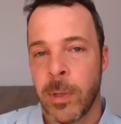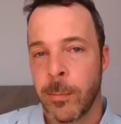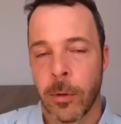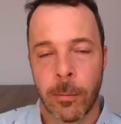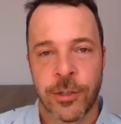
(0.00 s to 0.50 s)

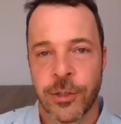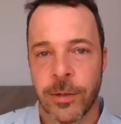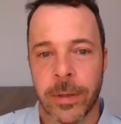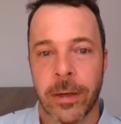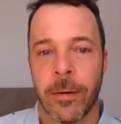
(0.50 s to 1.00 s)
People are
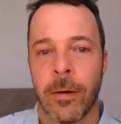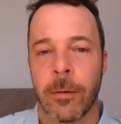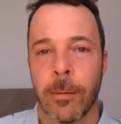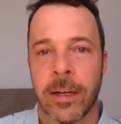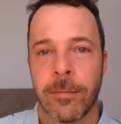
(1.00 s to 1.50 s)
registering
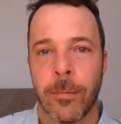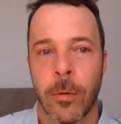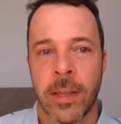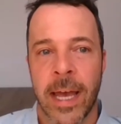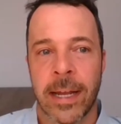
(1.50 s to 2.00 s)
already
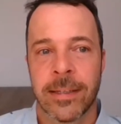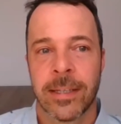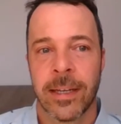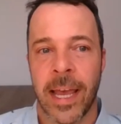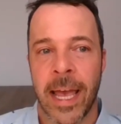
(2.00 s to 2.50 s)
for
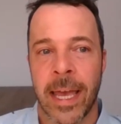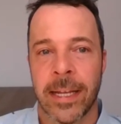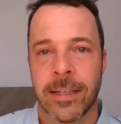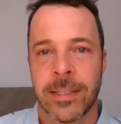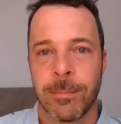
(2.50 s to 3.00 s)
that,
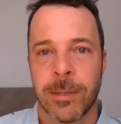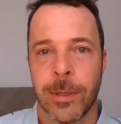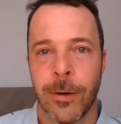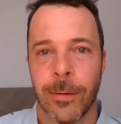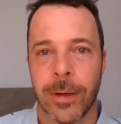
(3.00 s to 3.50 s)
and it seems to
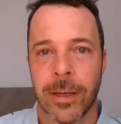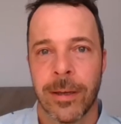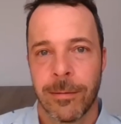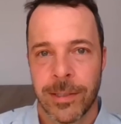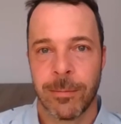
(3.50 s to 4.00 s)
be going
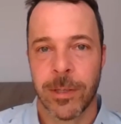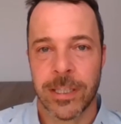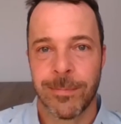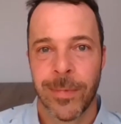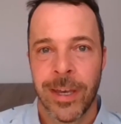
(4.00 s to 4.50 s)

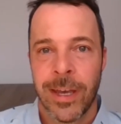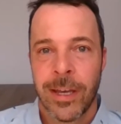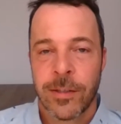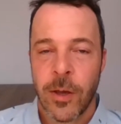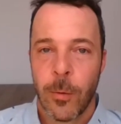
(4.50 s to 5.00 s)
seamlessly.
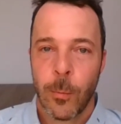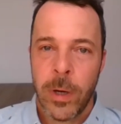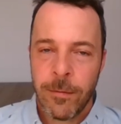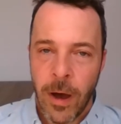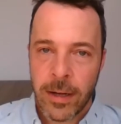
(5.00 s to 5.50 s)
So
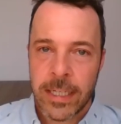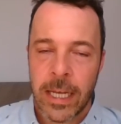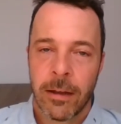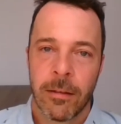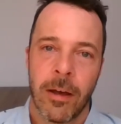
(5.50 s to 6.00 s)
we've
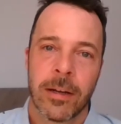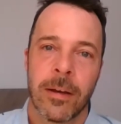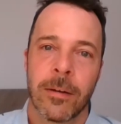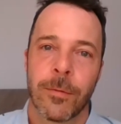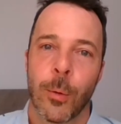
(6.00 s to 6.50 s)
gotten a lot
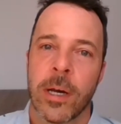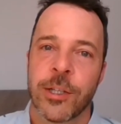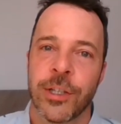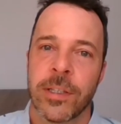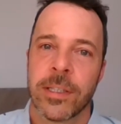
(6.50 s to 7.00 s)
of
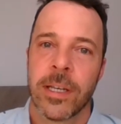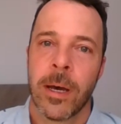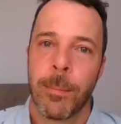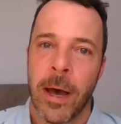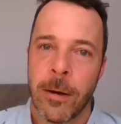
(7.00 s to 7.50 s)
questions
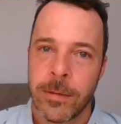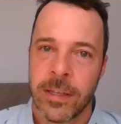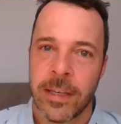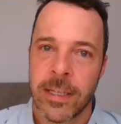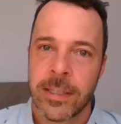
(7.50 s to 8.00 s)
about
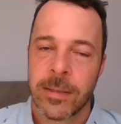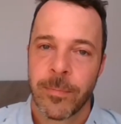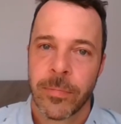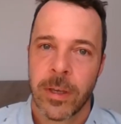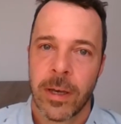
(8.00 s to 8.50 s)
this,
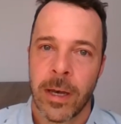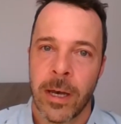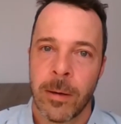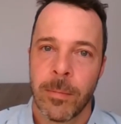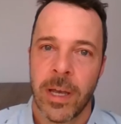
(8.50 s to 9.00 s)

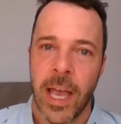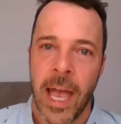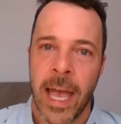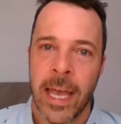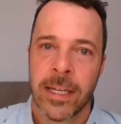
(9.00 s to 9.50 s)
and
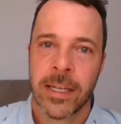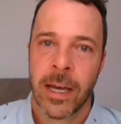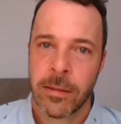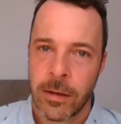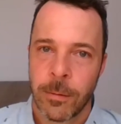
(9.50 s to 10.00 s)

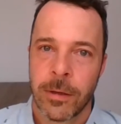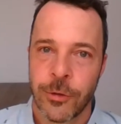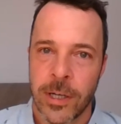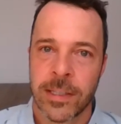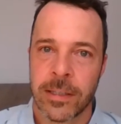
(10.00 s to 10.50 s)
I thought I would
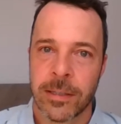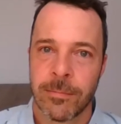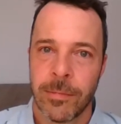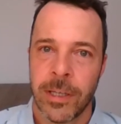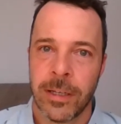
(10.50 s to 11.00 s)
address
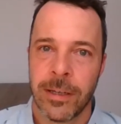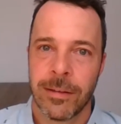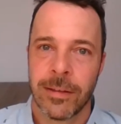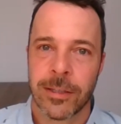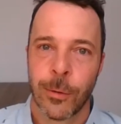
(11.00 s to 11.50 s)
this
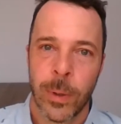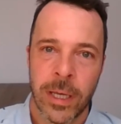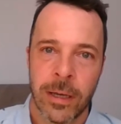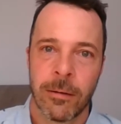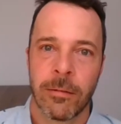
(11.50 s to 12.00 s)
in this
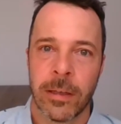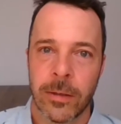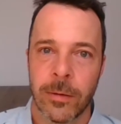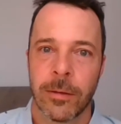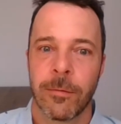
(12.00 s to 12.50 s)
quick
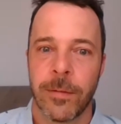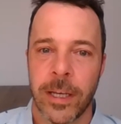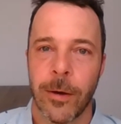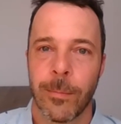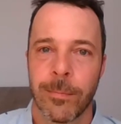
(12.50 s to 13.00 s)
little video.